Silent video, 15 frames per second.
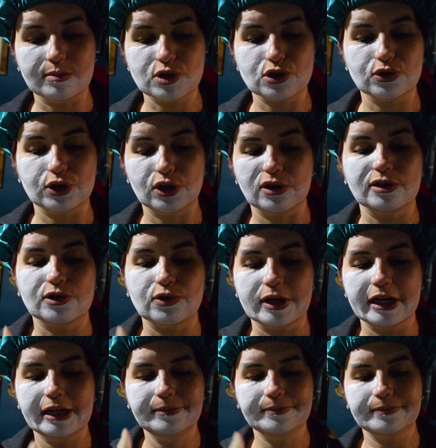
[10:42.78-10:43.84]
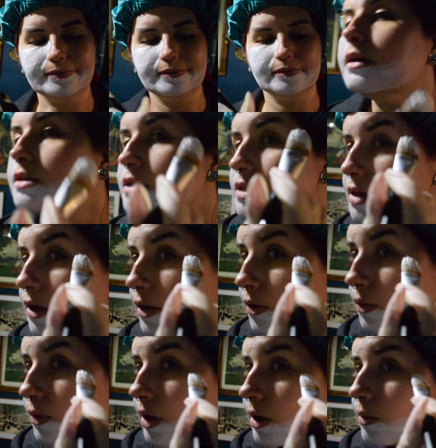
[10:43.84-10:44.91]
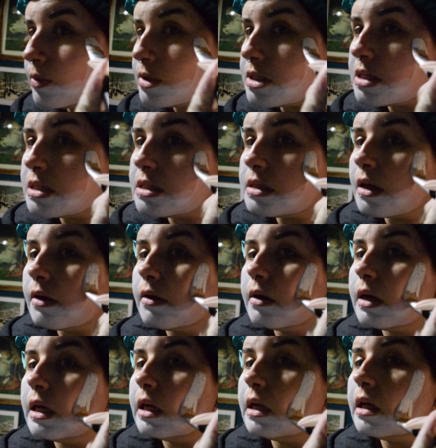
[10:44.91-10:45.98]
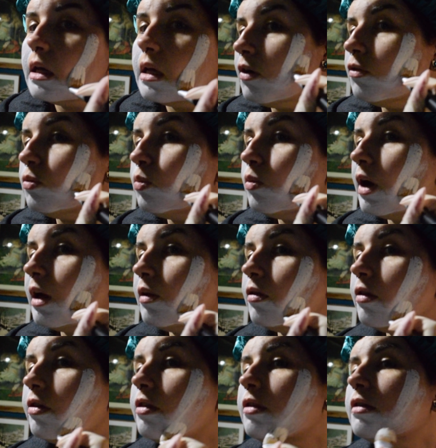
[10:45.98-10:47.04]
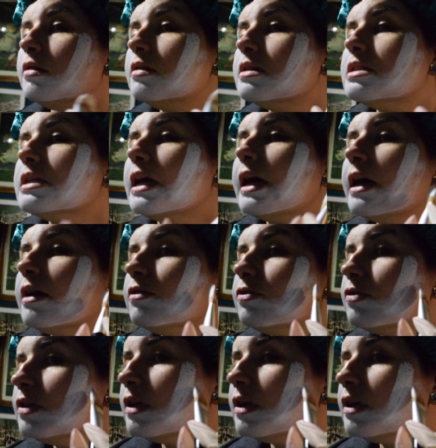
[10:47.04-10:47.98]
I'm sure you'll agree. And so it was a sign of wealth to have